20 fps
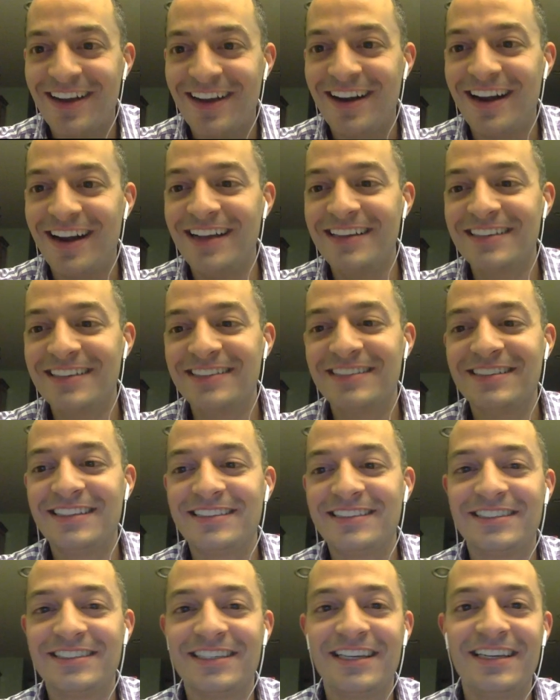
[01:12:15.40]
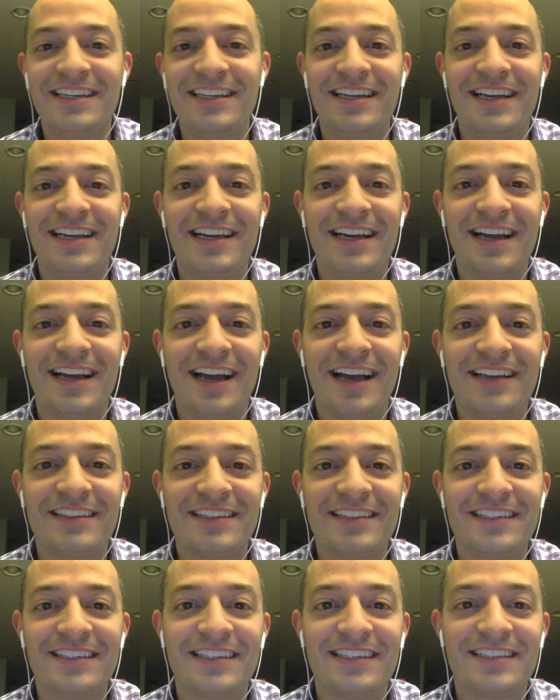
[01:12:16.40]
right, I
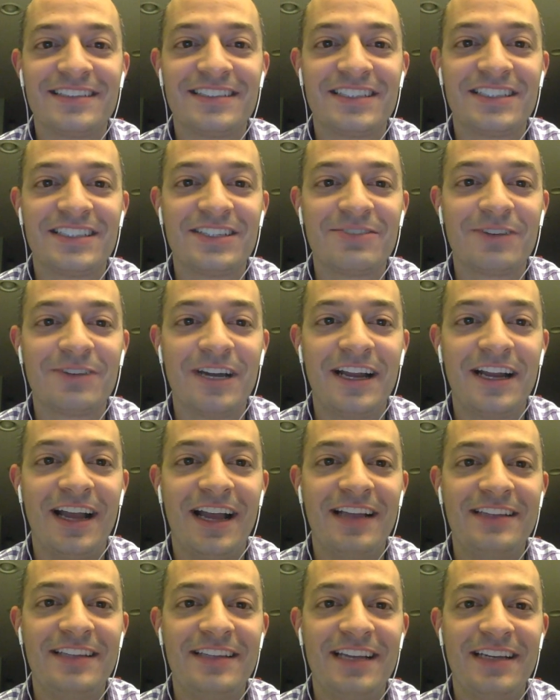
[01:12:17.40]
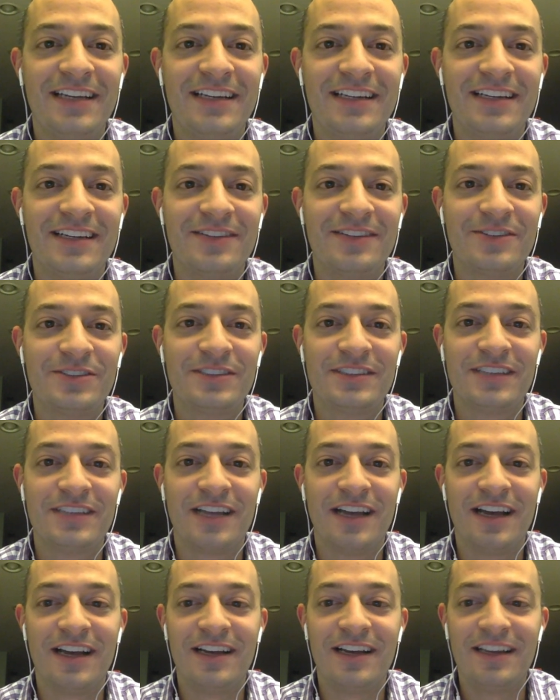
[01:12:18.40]
think that's a good way to end it. That was
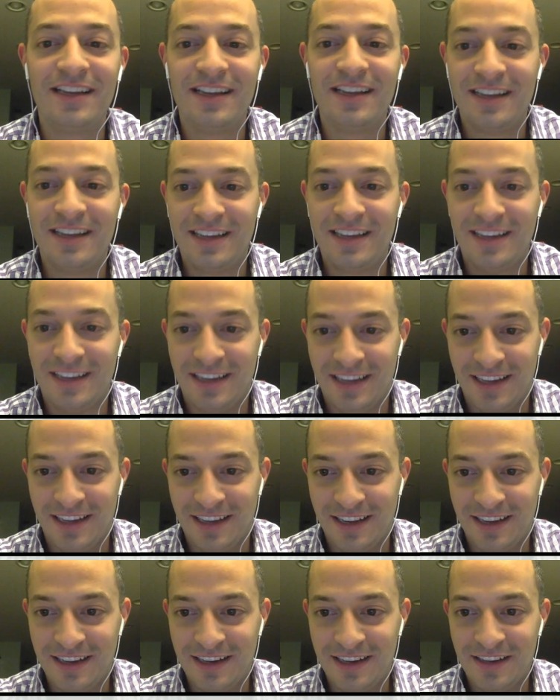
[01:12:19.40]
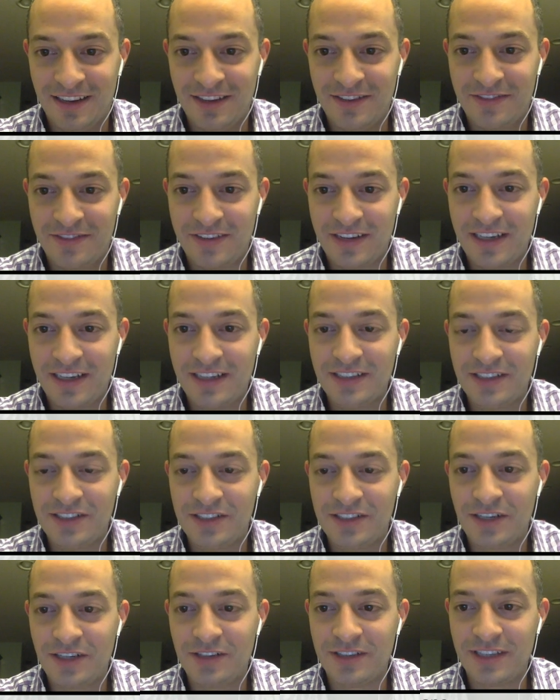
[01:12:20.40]
another very good
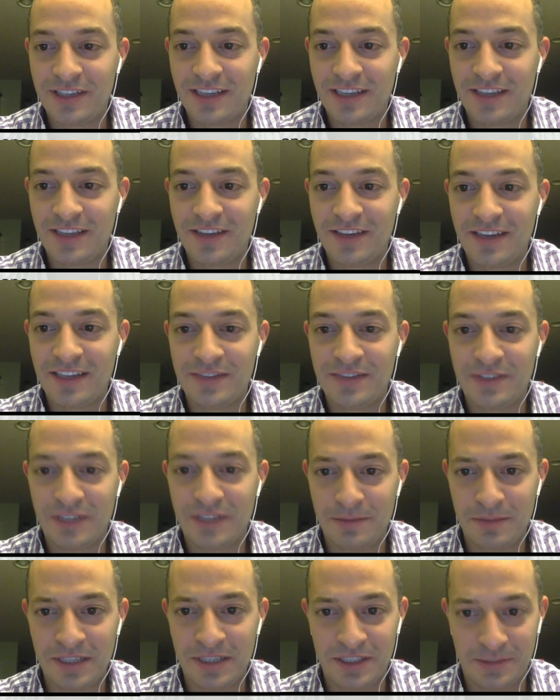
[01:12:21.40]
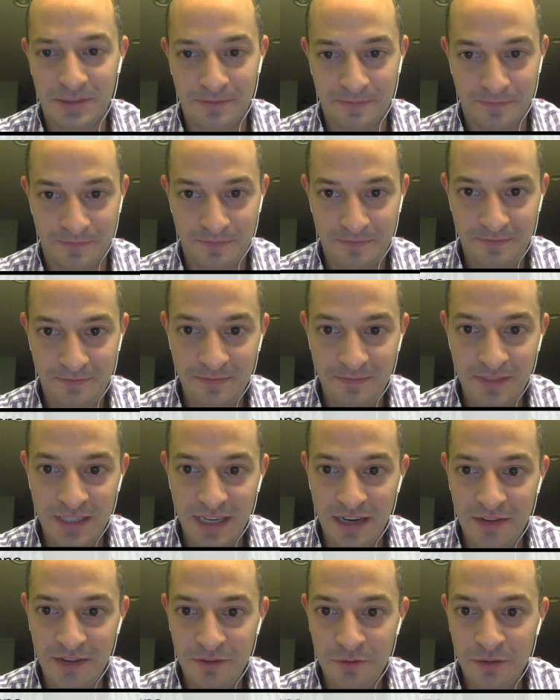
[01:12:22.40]
show. Thank you guys very much
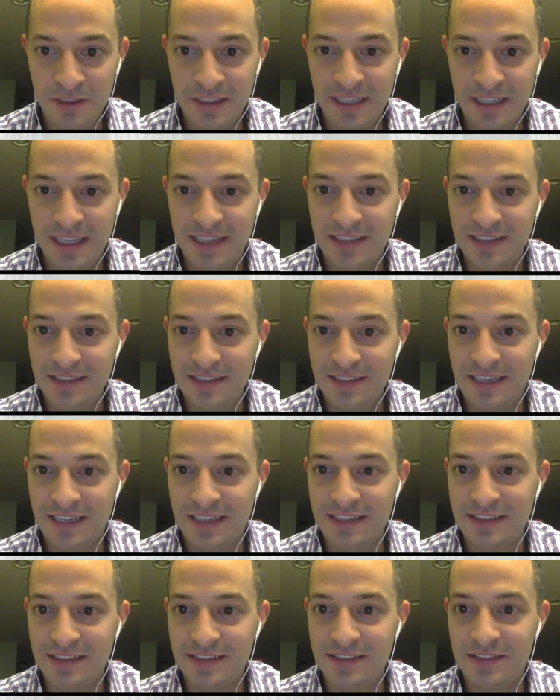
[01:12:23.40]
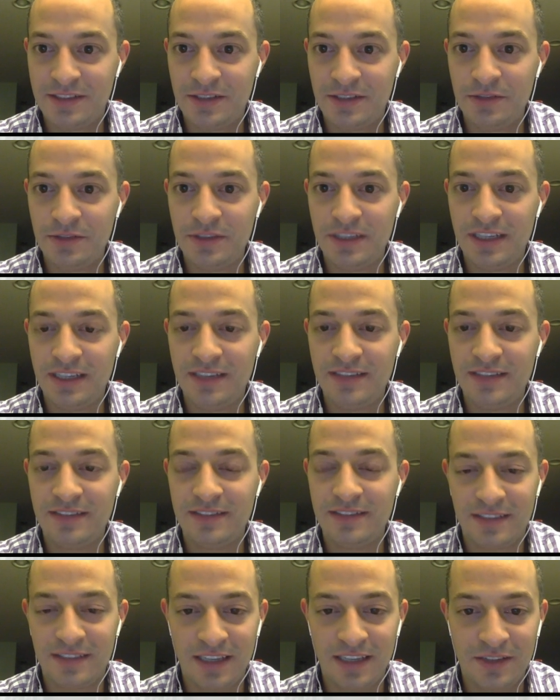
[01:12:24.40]
to everyone that tuned in.
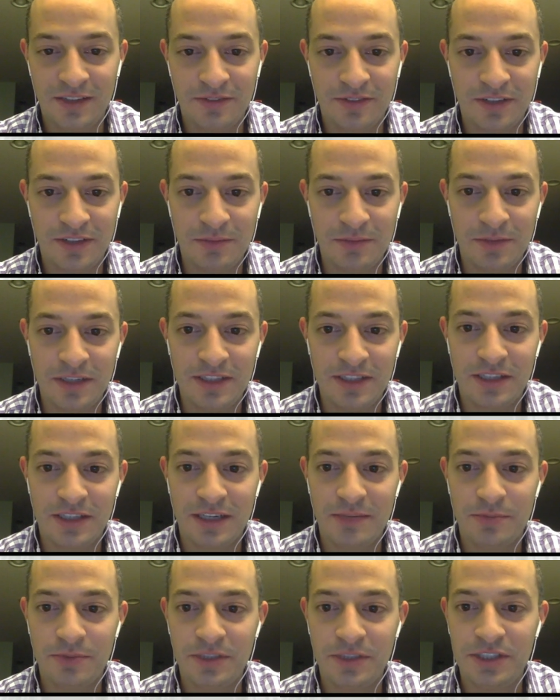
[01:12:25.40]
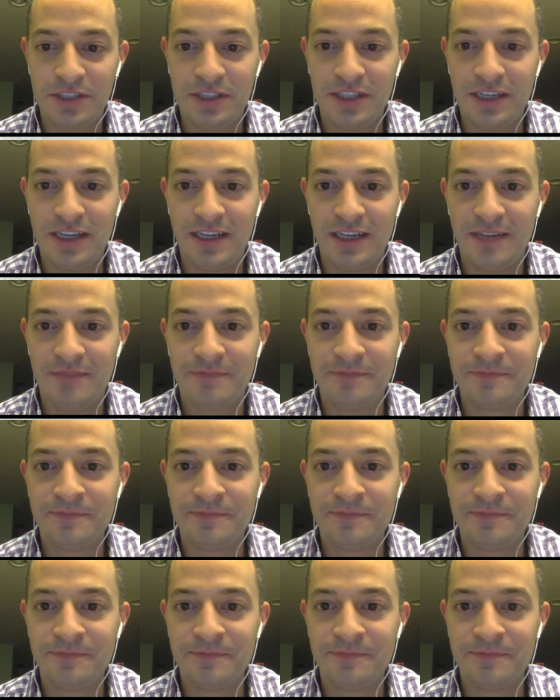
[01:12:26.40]
Thank you very much. I appreciate it.